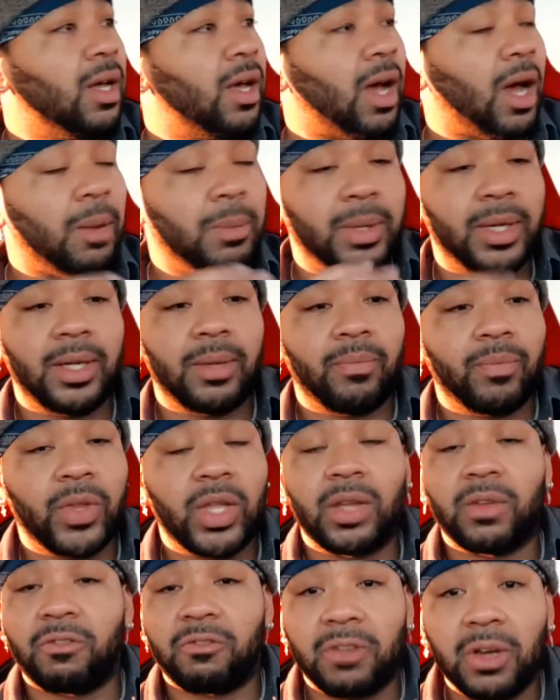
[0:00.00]
I mean,
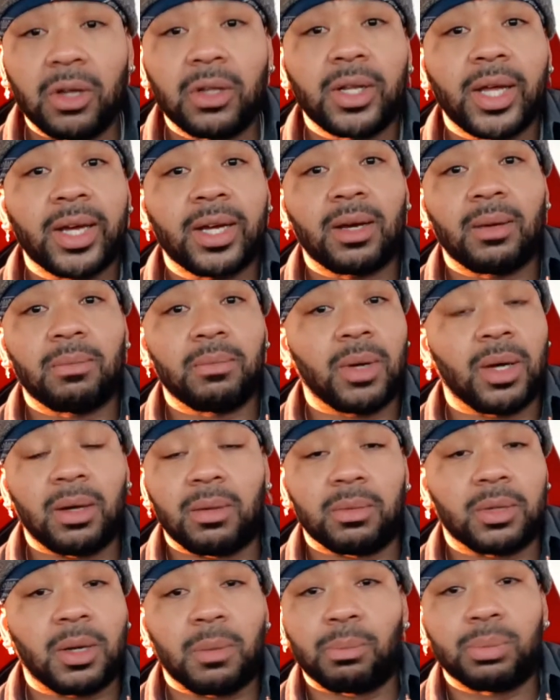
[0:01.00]
it felt like a
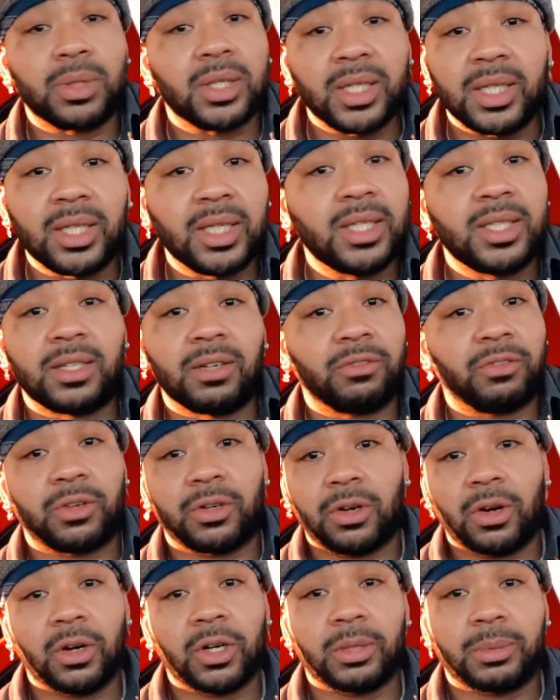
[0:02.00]
completely different
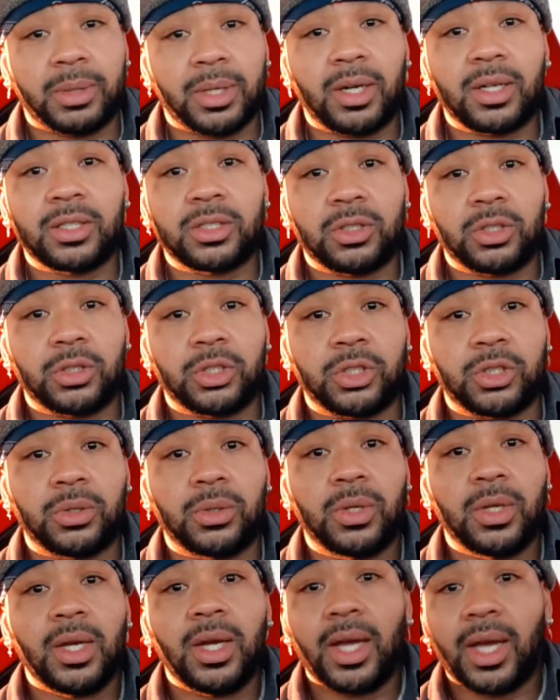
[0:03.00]
car, to be honest with you.
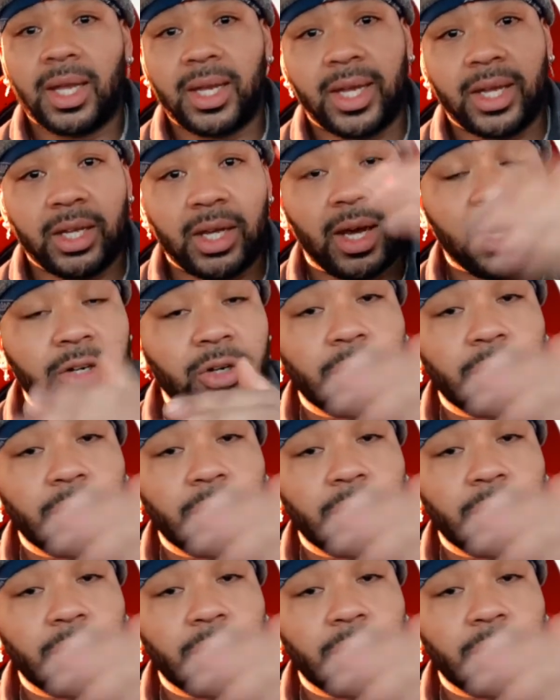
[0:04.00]
And like, I know